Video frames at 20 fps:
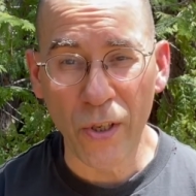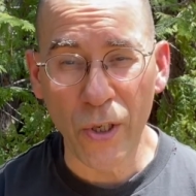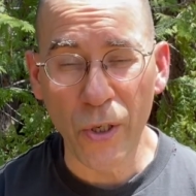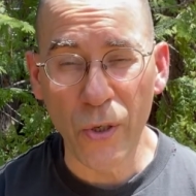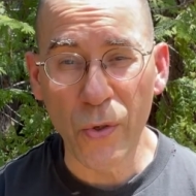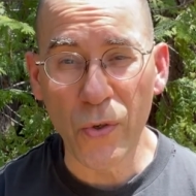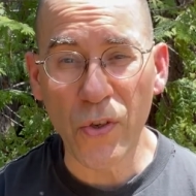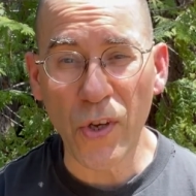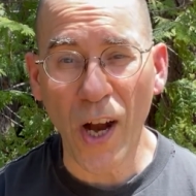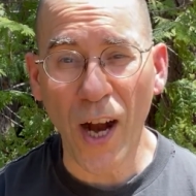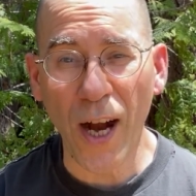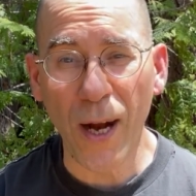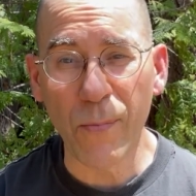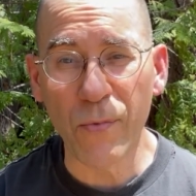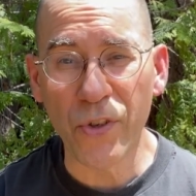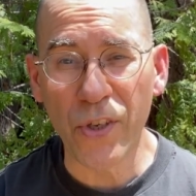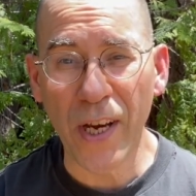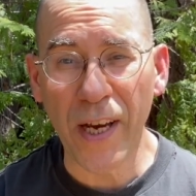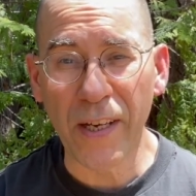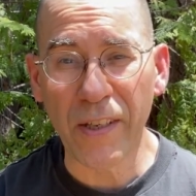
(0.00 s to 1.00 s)
whose
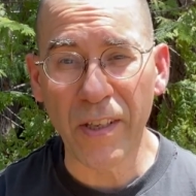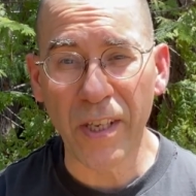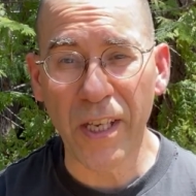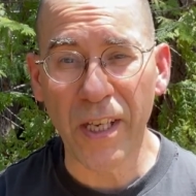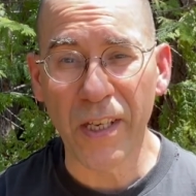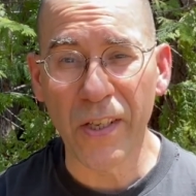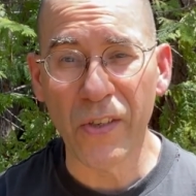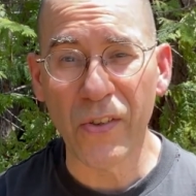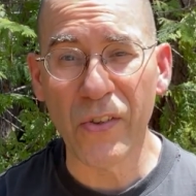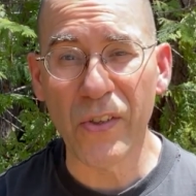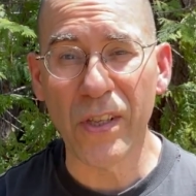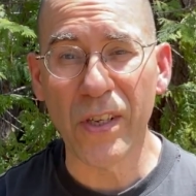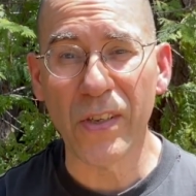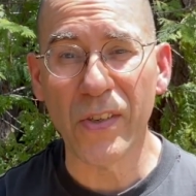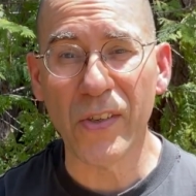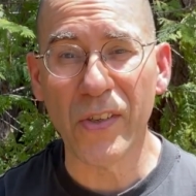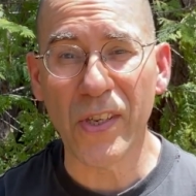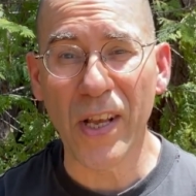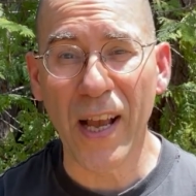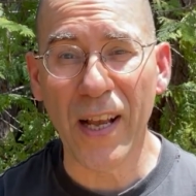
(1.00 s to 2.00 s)
object is the
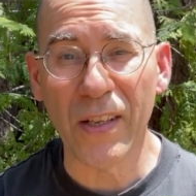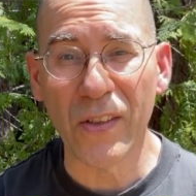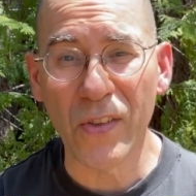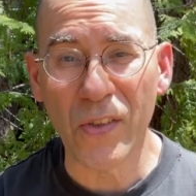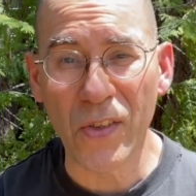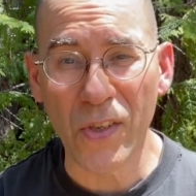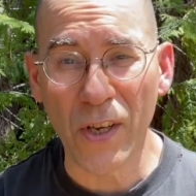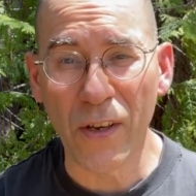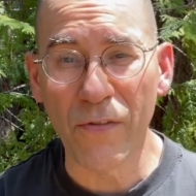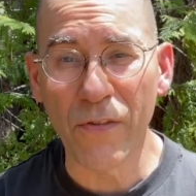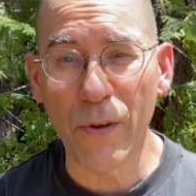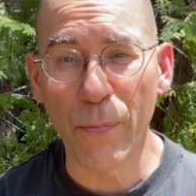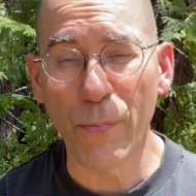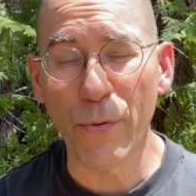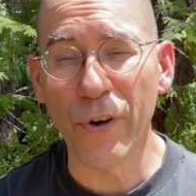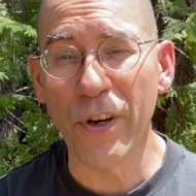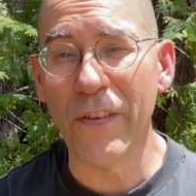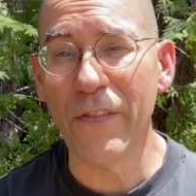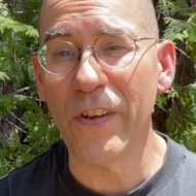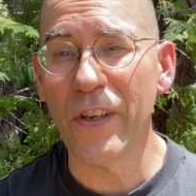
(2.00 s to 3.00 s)
sense of the
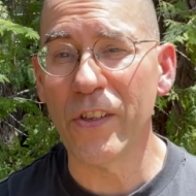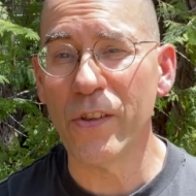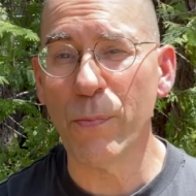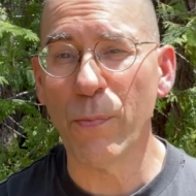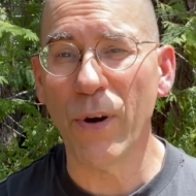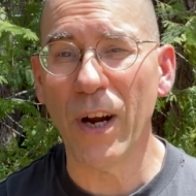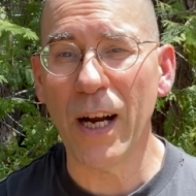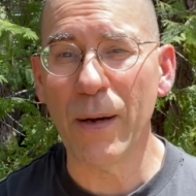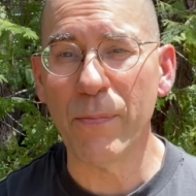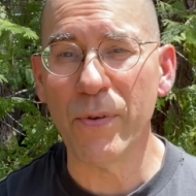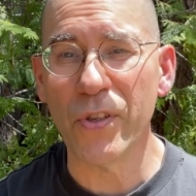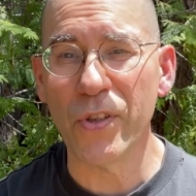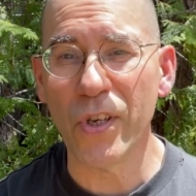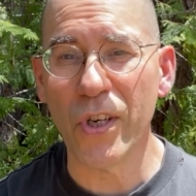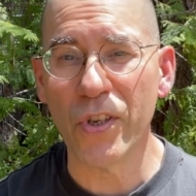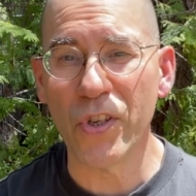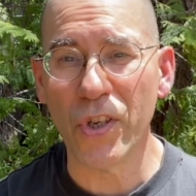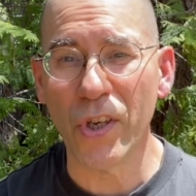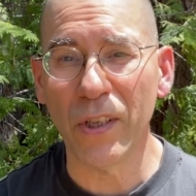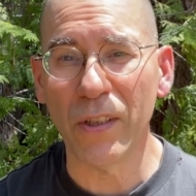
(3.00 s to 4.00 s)
previous
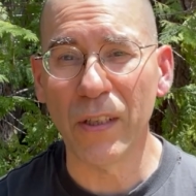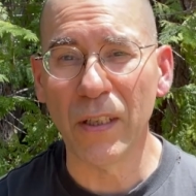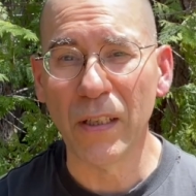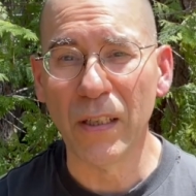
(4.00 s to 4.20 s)
proposition.